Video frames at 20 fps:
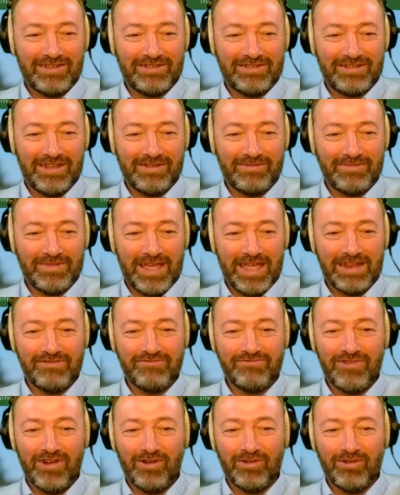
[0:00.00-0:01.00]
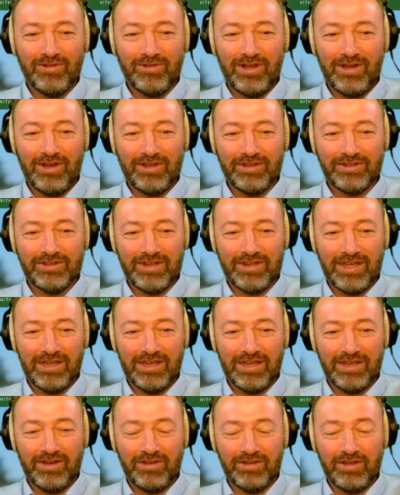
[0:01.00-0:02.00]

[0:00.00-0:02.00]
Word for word: you can enroll on